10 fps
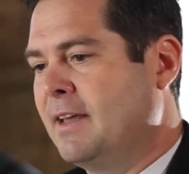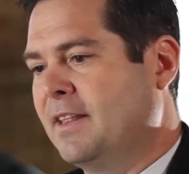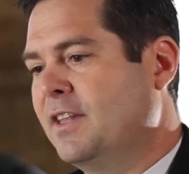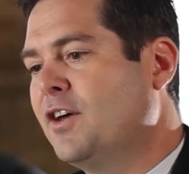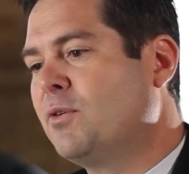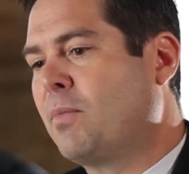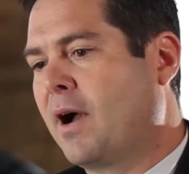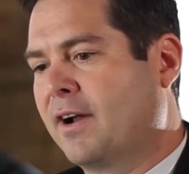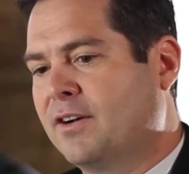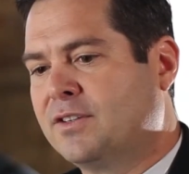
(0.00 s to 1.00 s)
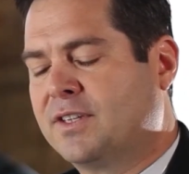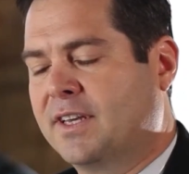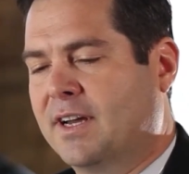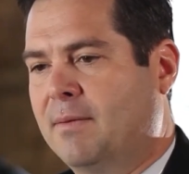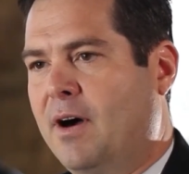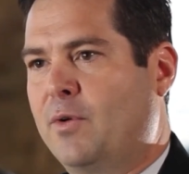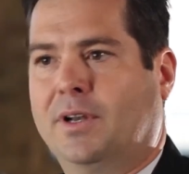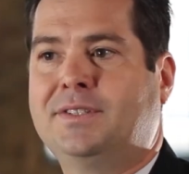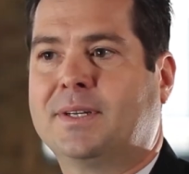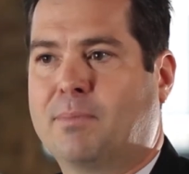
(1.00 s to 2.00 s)
Then the other buyers, the
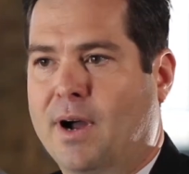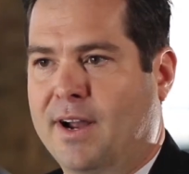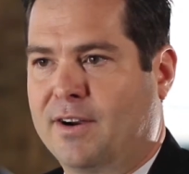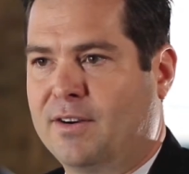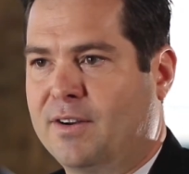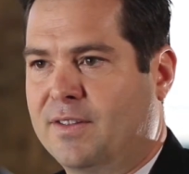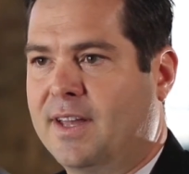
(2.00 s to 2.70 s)
unrealistic buyer,